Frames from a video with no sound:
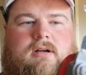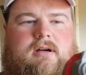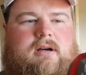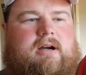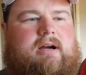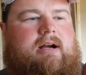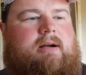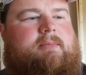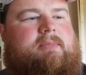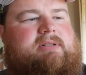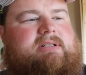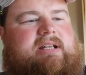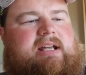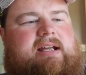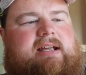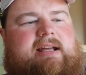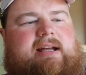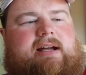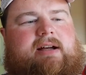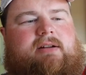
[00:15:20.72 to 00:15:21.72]
All right, I'm gonna
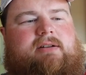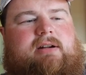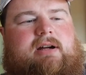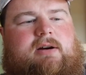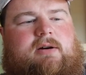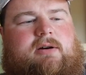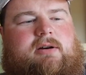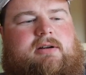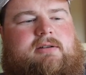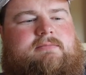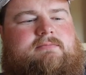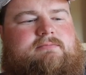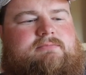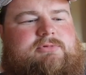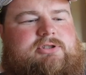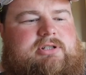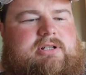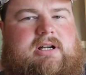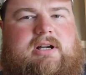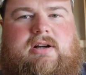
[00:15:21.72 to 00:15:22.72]
take out our
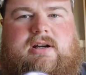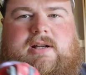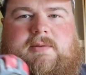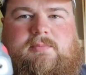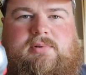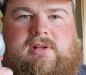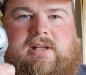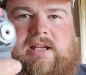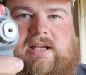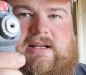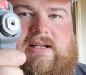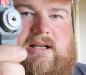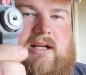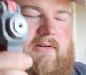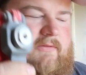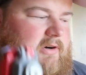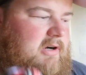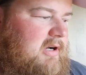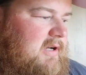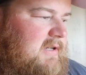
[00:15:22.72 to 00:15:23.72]
generic blade out of our